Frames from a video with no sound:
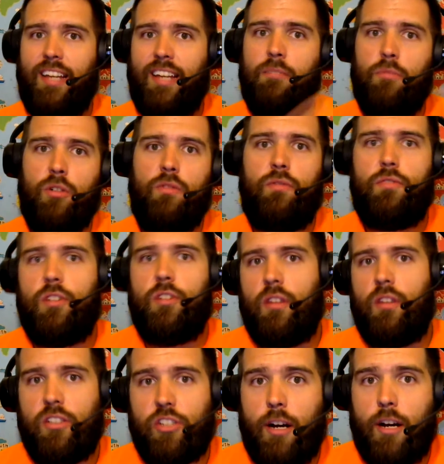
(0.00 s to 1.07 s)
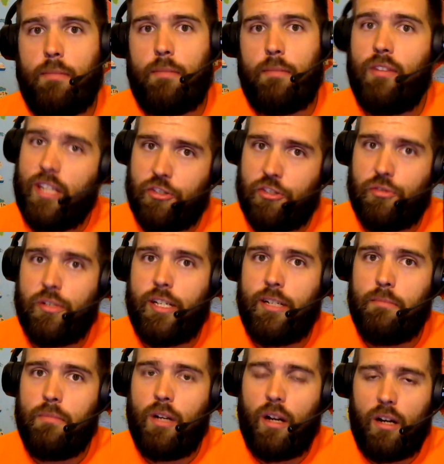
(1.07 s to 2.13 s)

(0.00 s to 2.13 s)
can move to the job that they dream